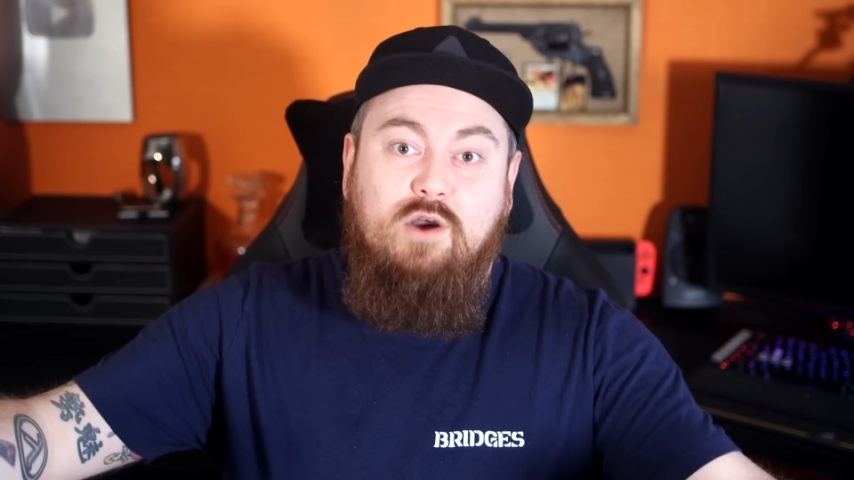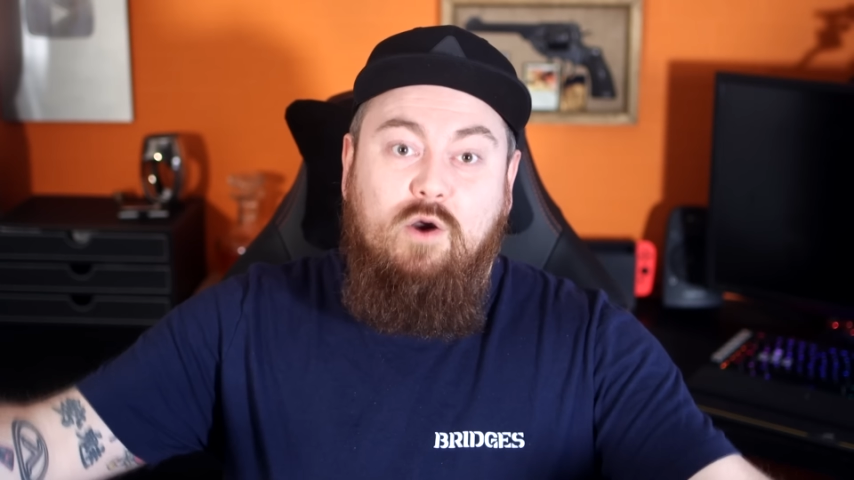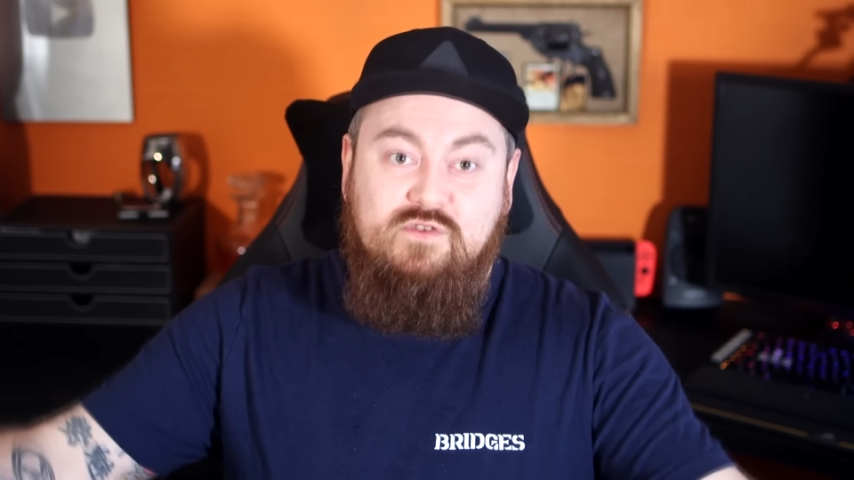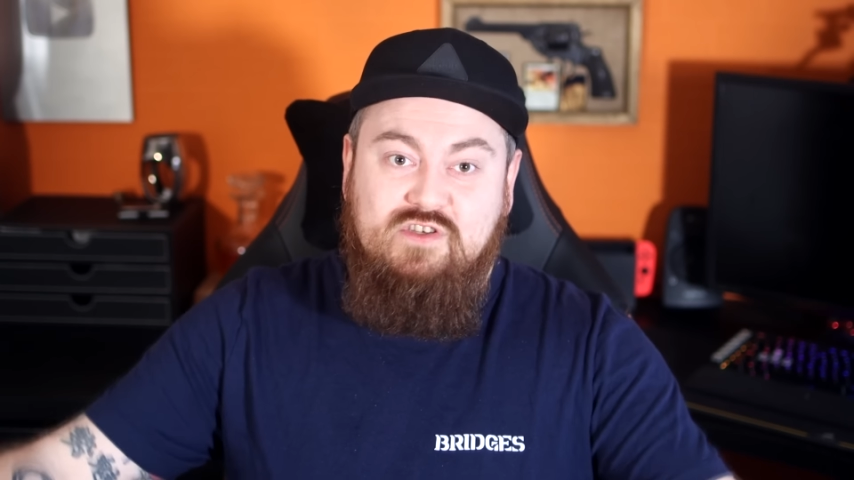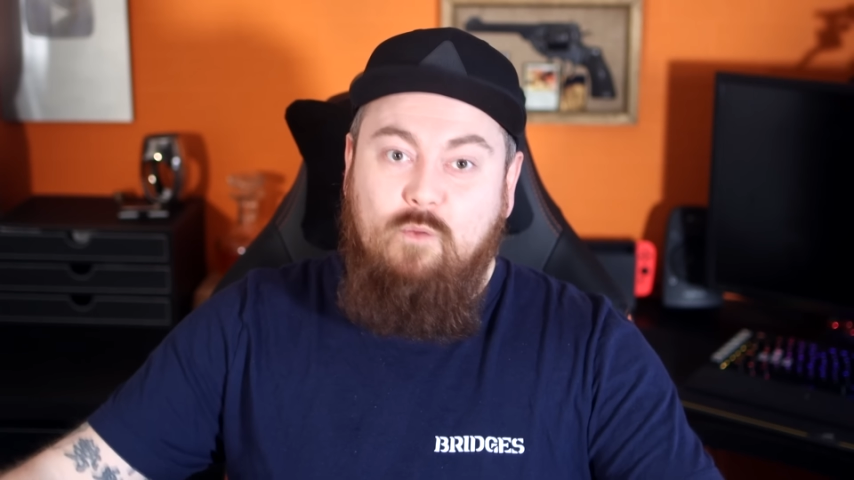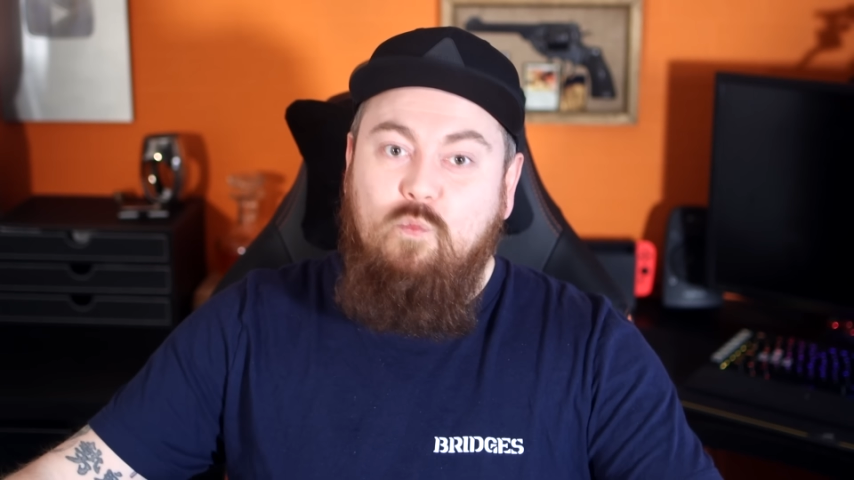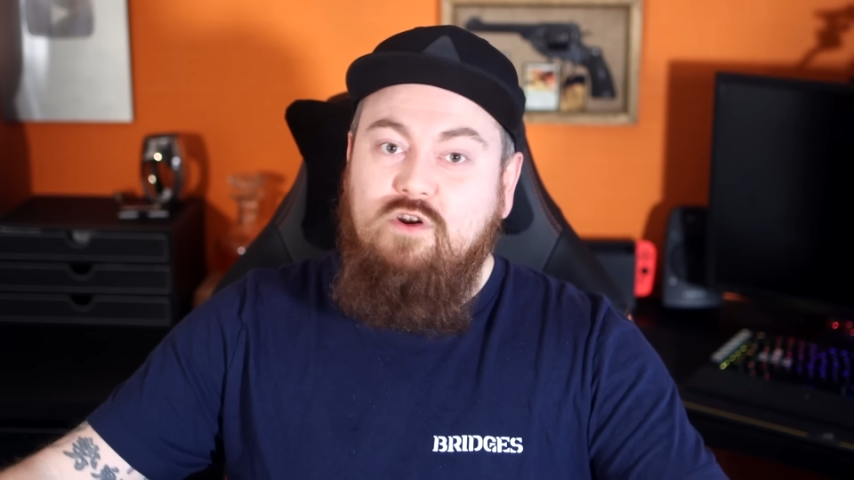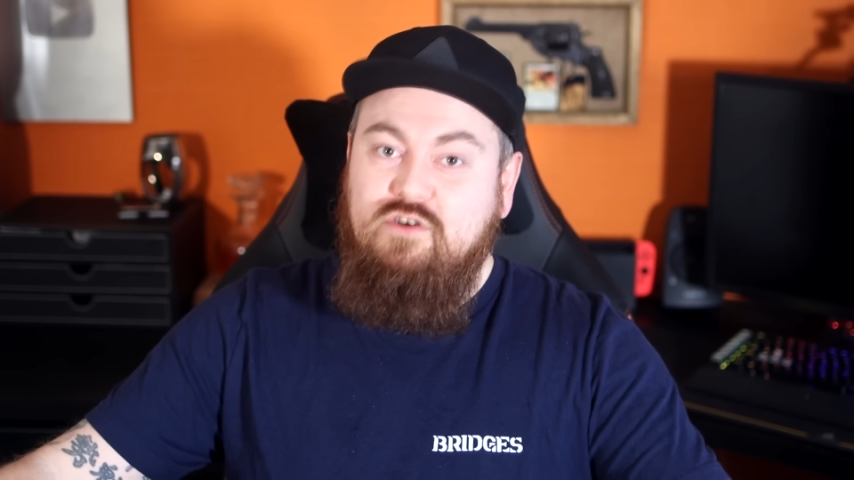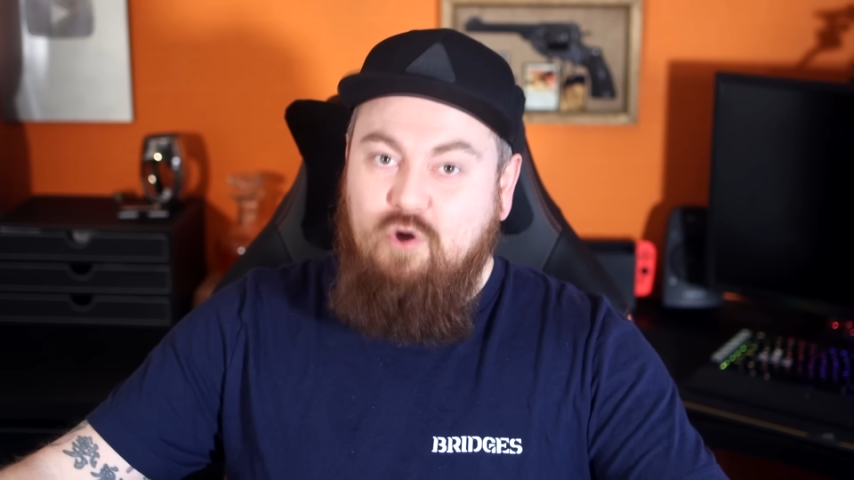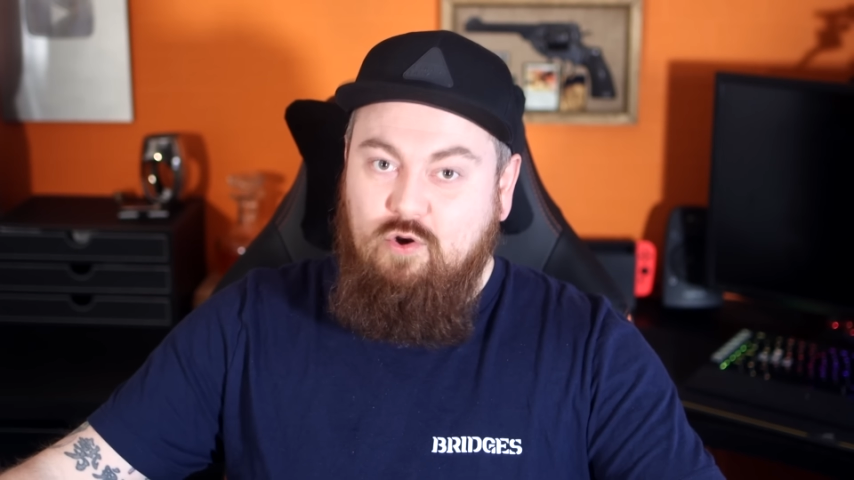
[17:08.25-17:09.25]
of
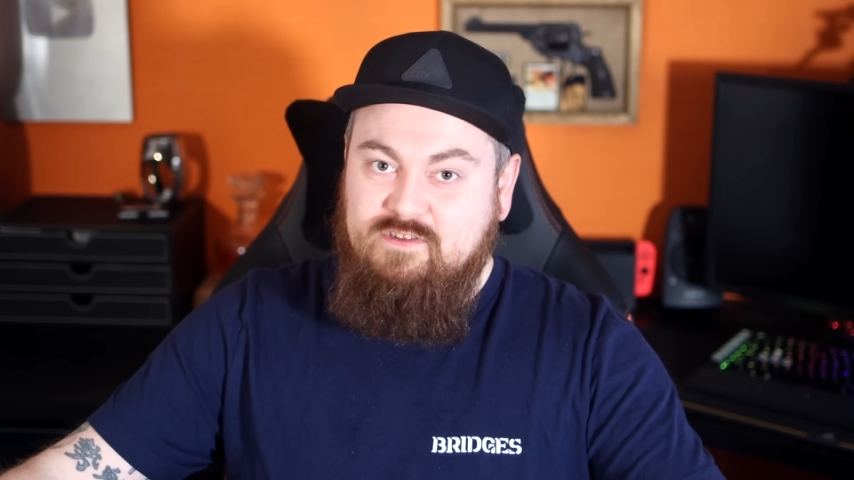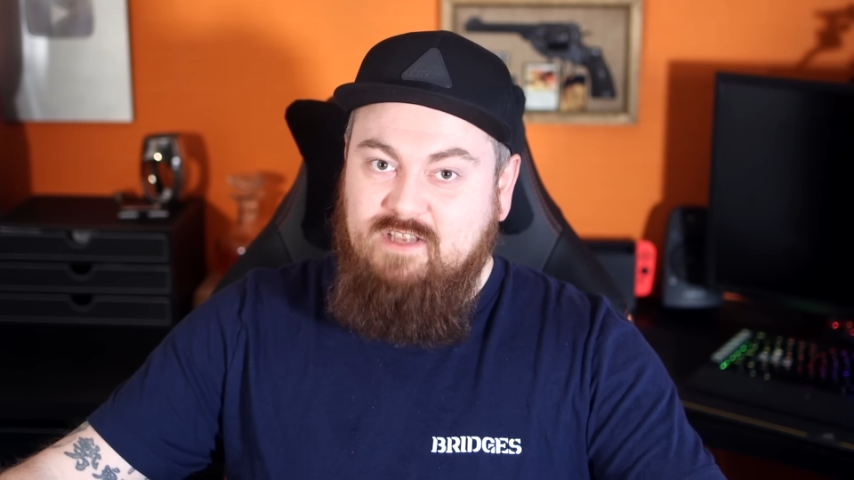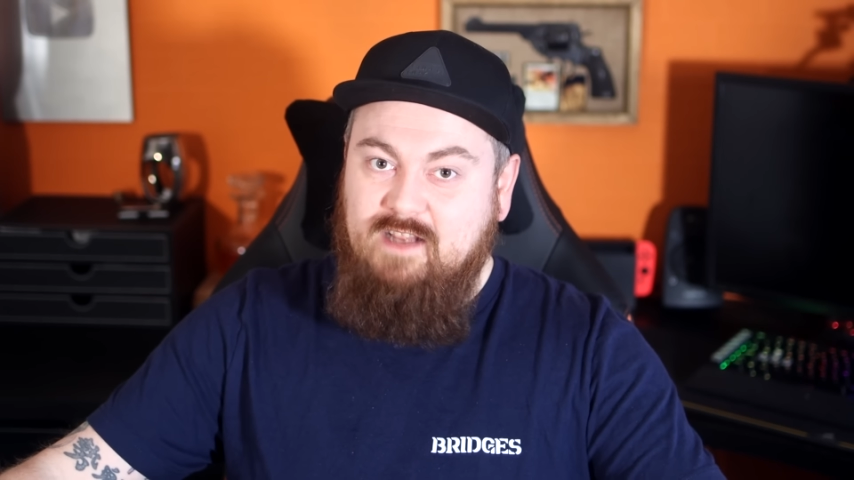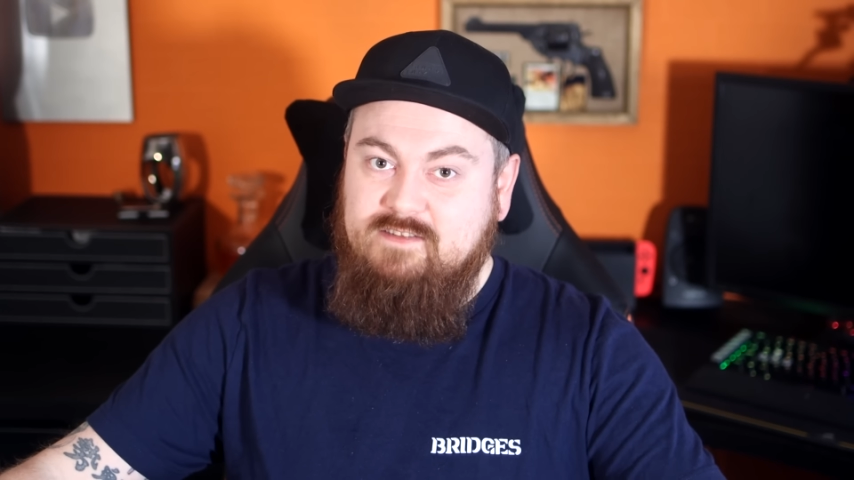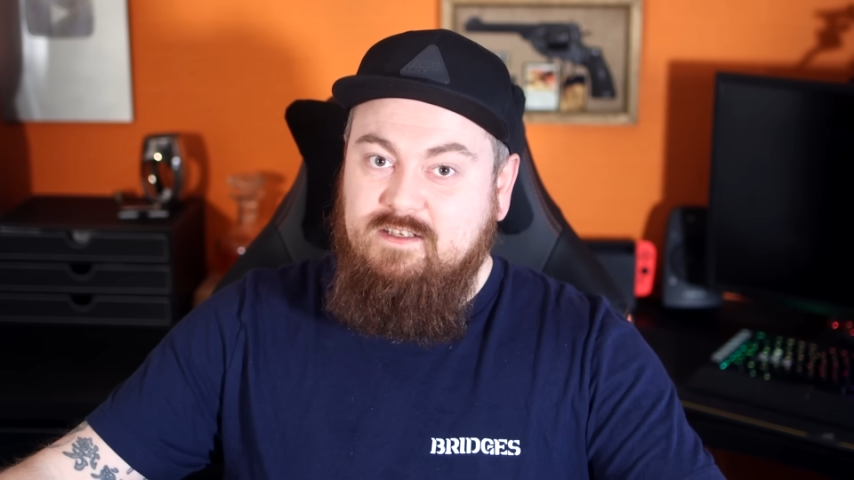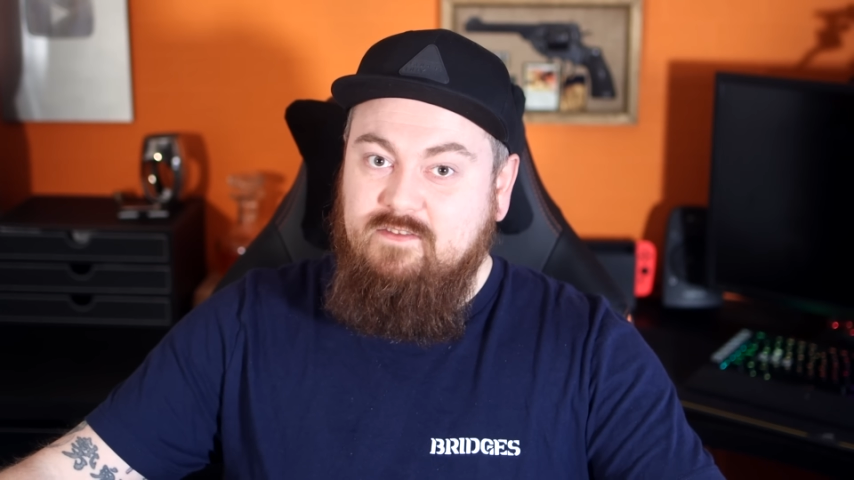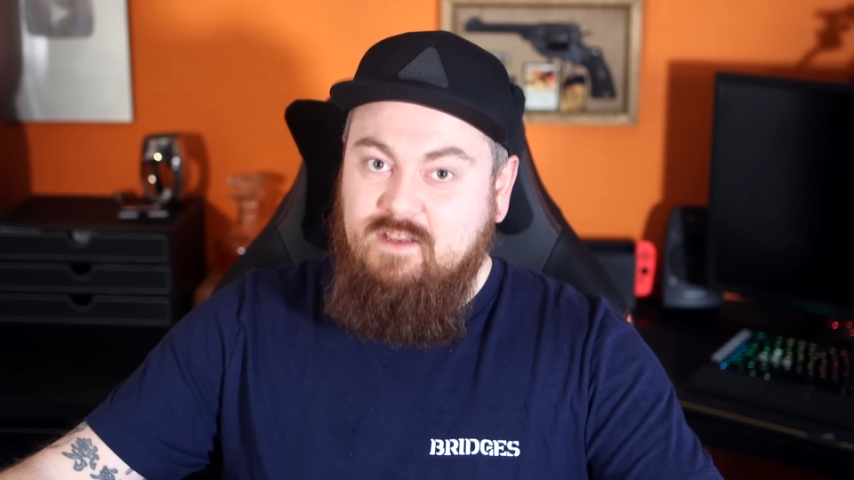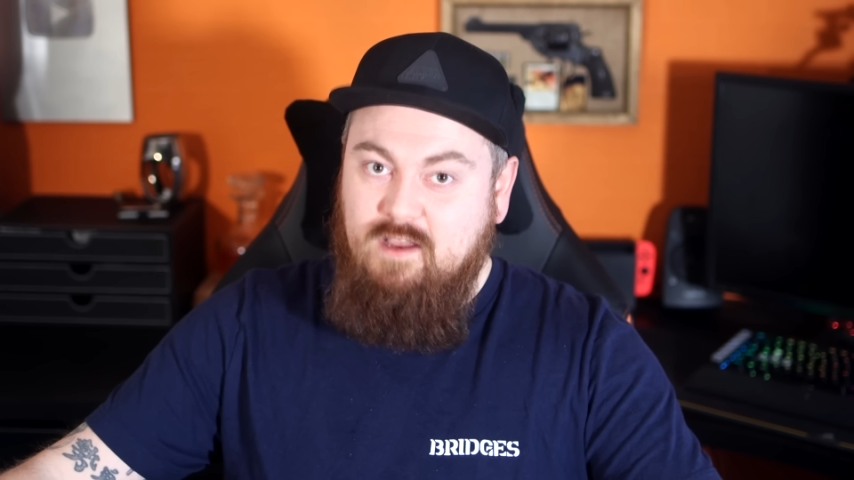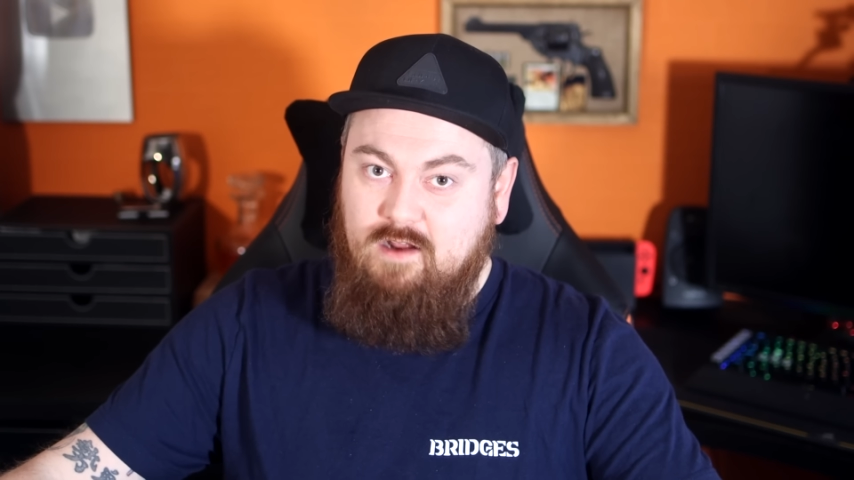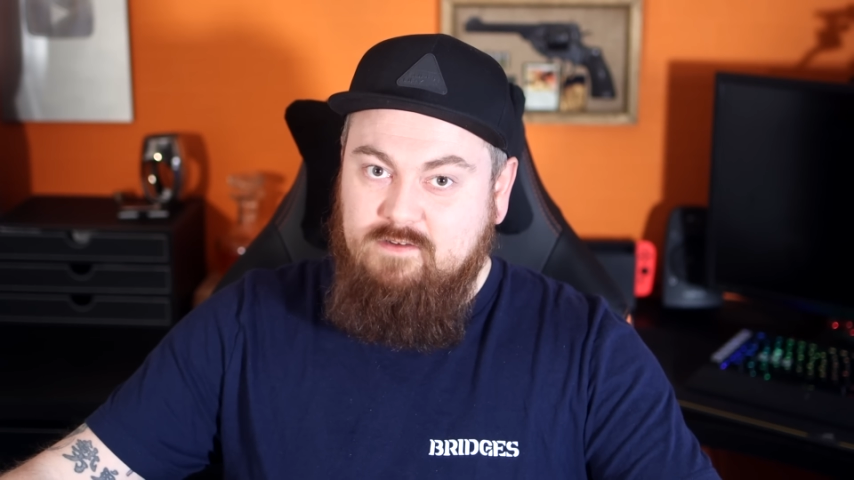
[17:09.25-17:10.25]
someone contacting the
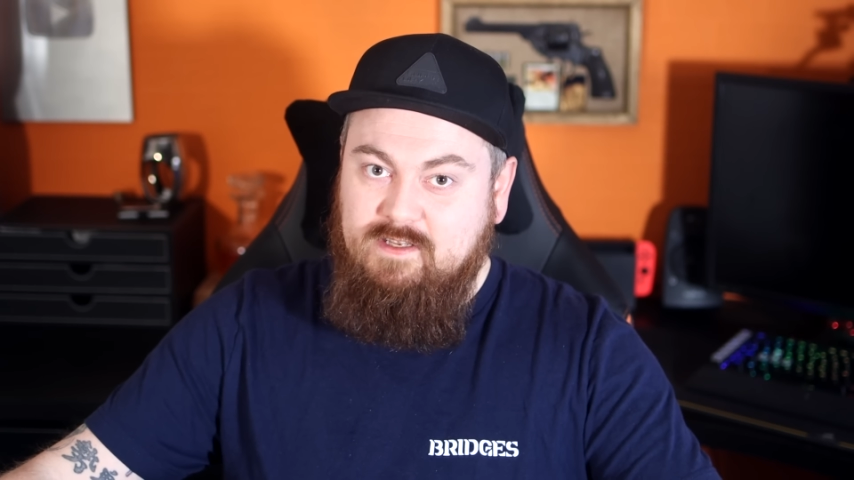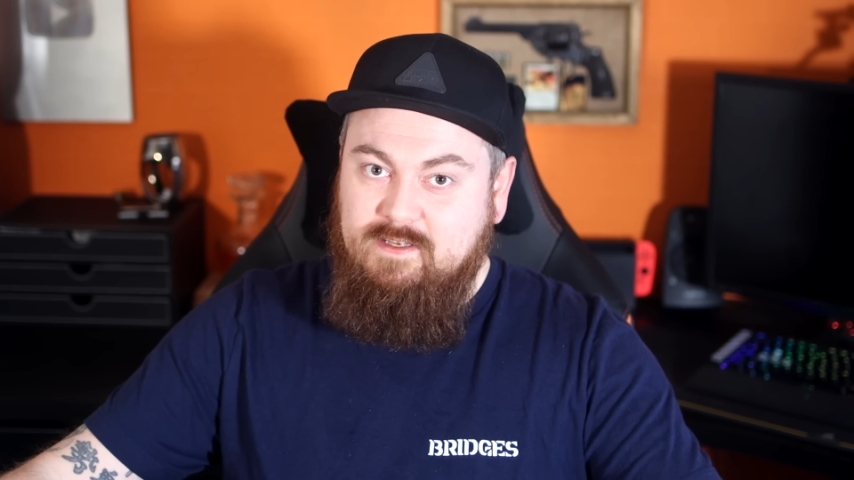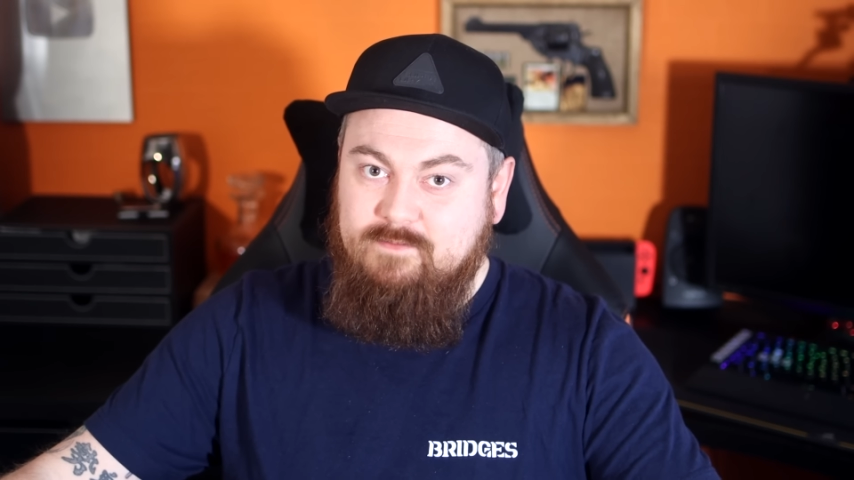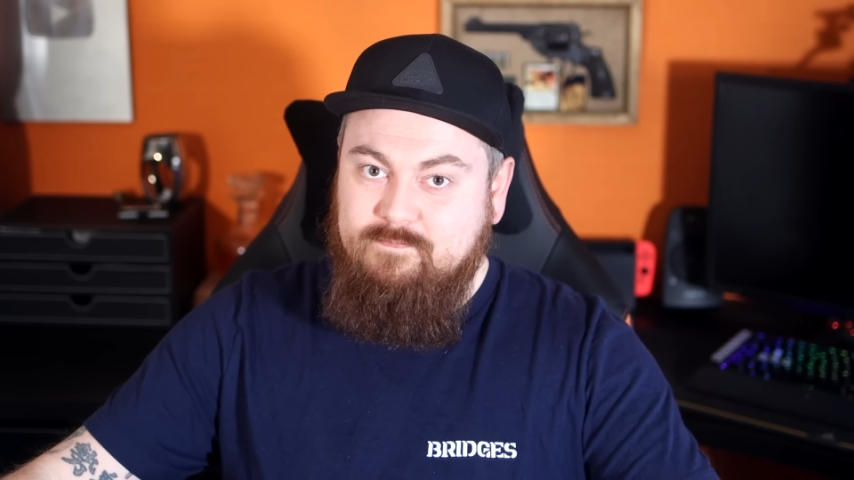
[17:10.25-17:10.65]
Gardaí.